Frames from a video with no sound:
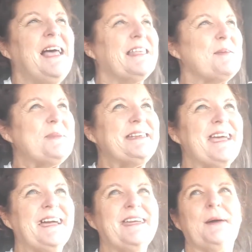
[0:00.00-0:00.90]
let me
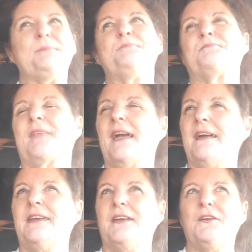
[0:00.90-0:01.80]
tell
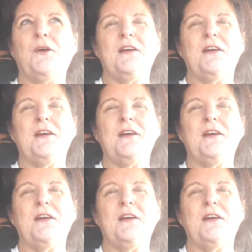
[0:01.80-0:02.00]
you,